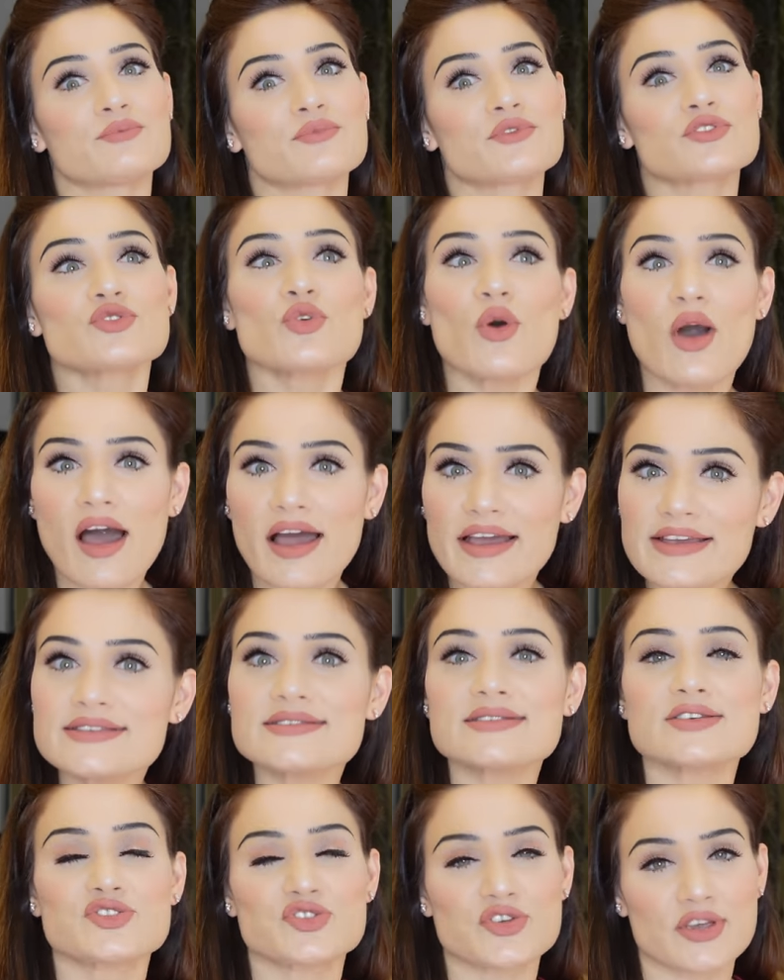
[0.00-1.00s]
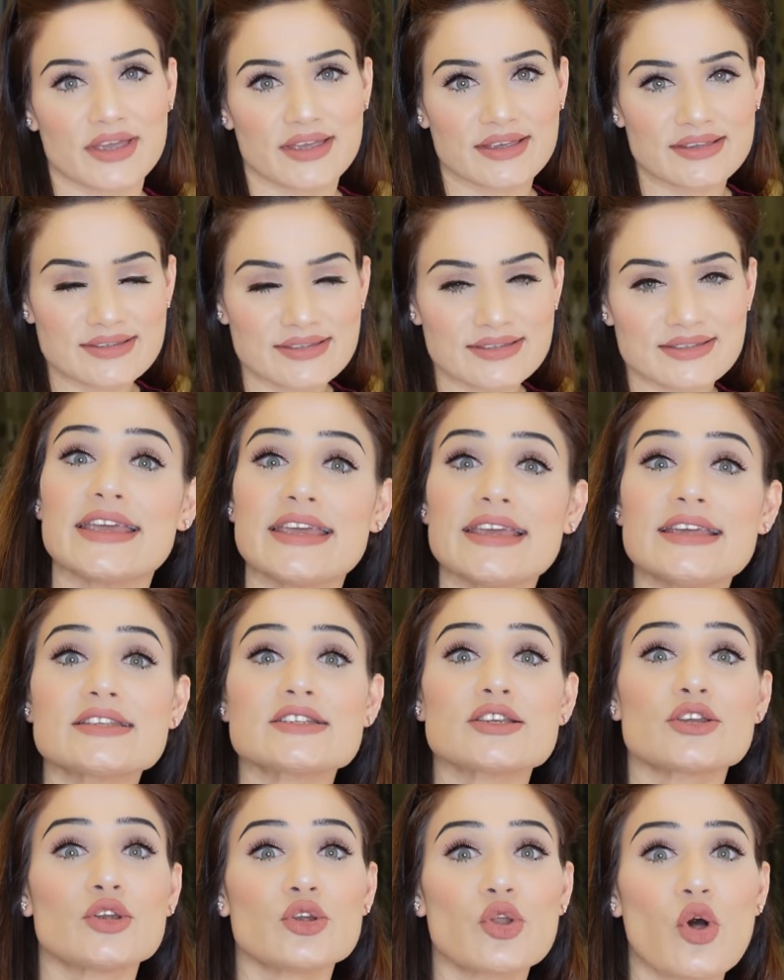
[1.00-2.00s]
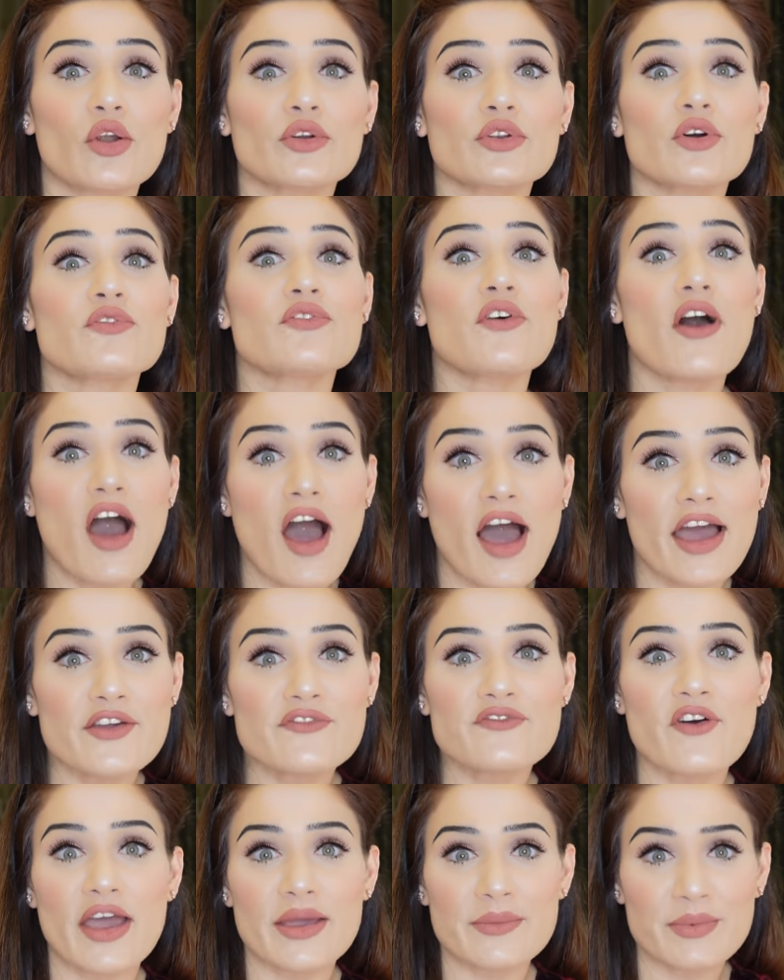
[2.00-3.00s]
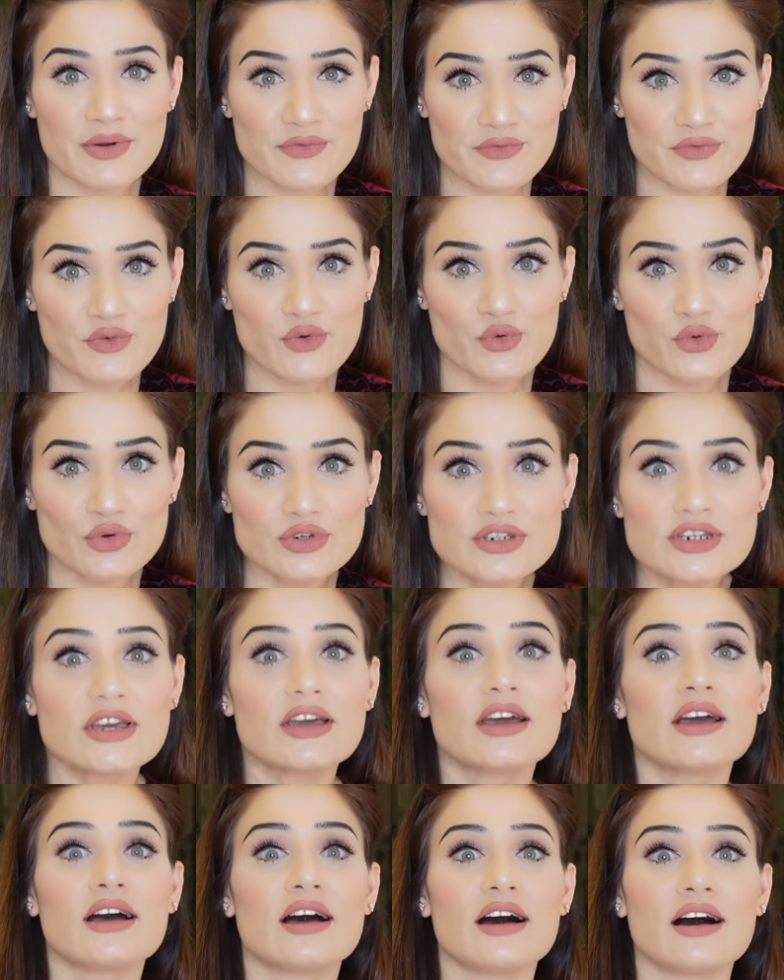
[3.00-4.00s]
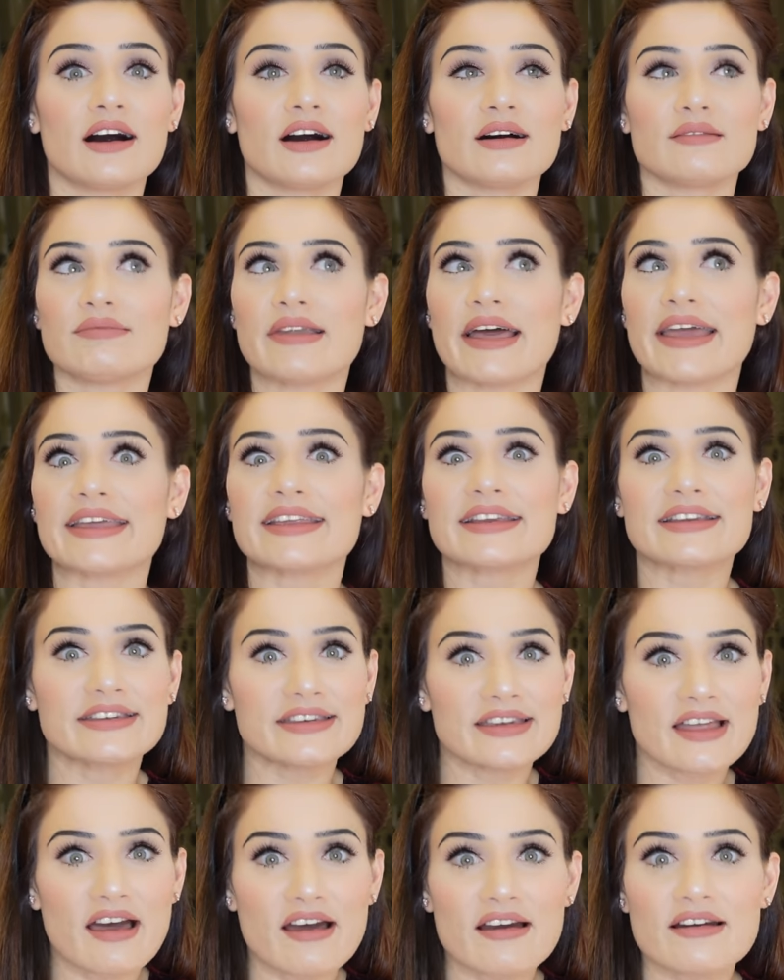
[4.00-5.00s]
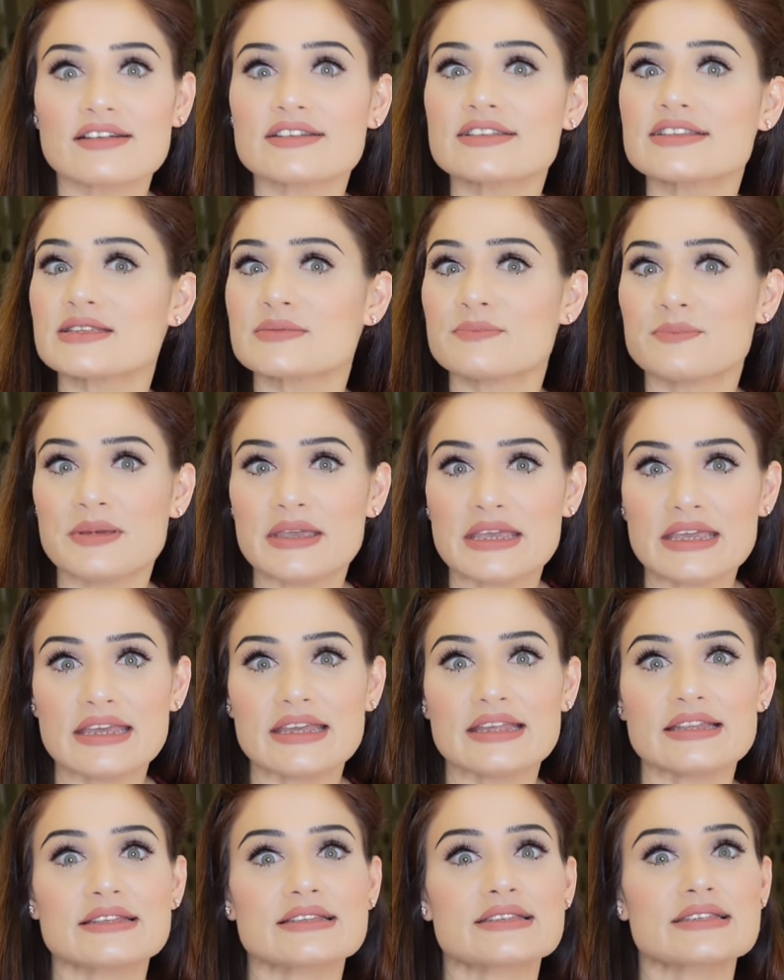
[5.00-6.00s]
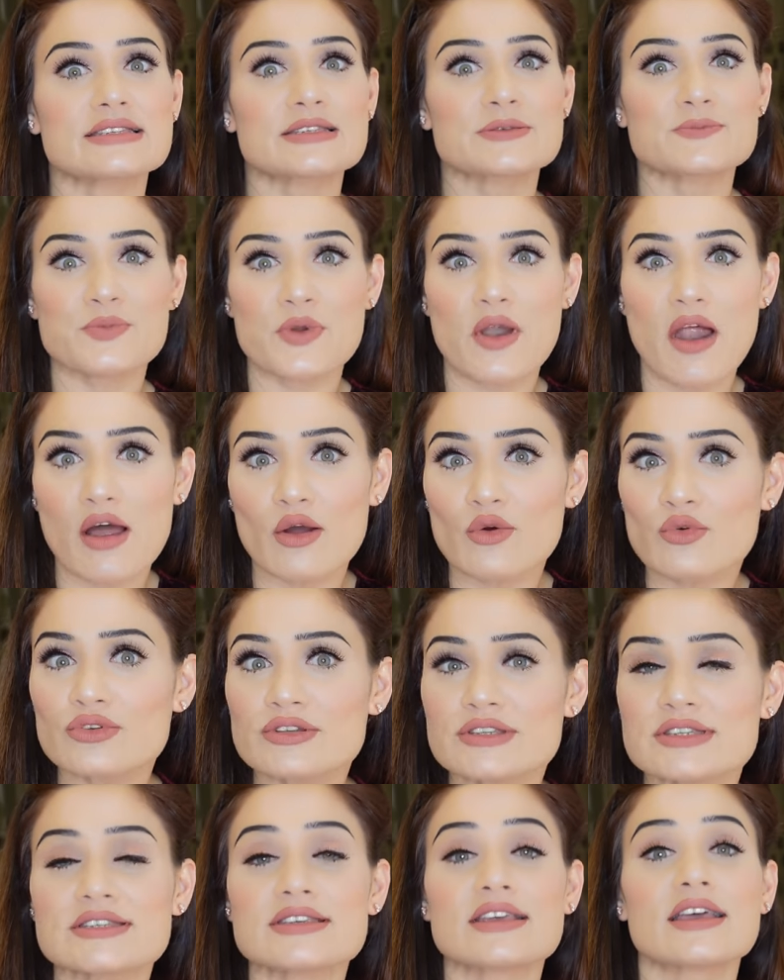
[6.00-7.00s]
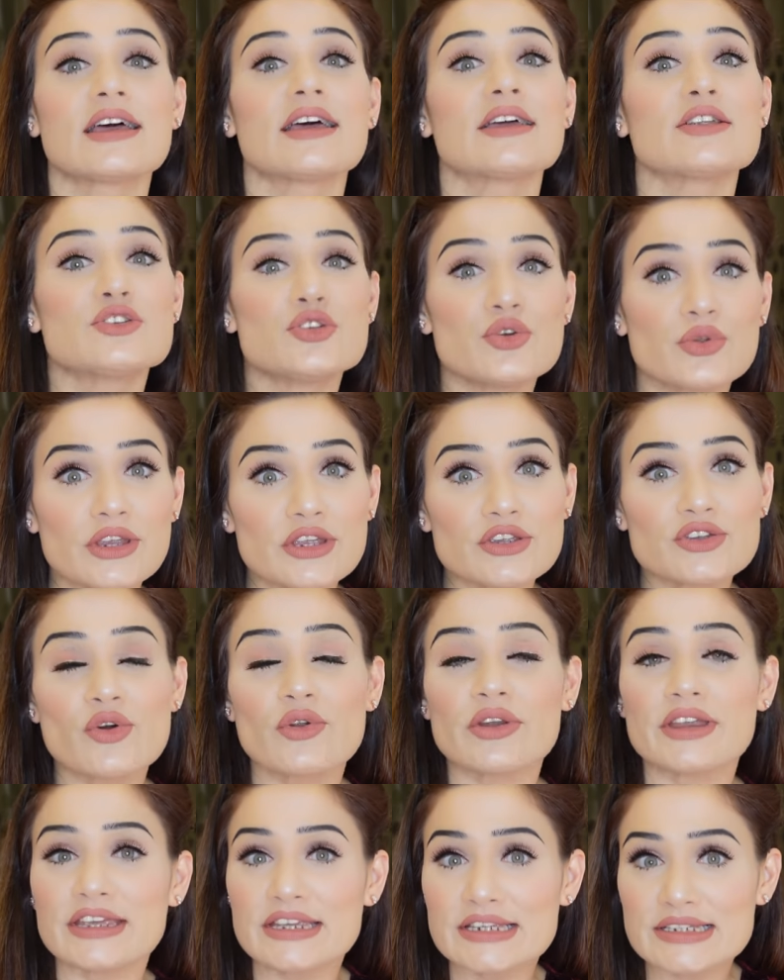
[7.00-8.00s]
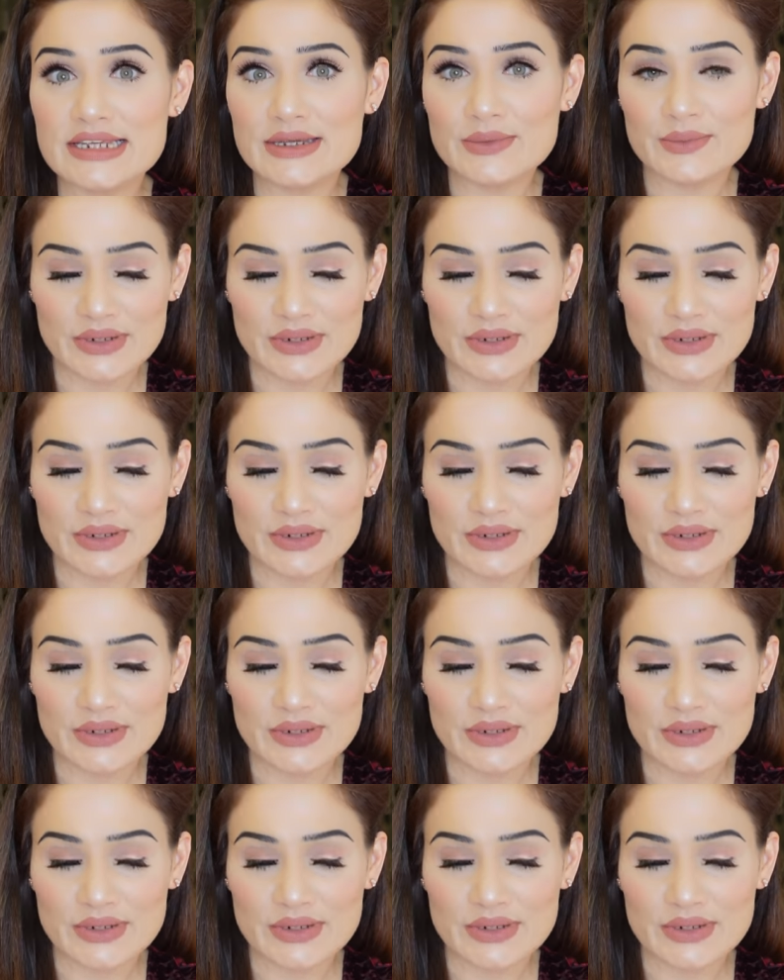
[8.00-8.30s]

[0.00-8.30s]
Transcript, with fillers: So I suggest eat lot of high fiber food like nuts, beans, sprouts during your eating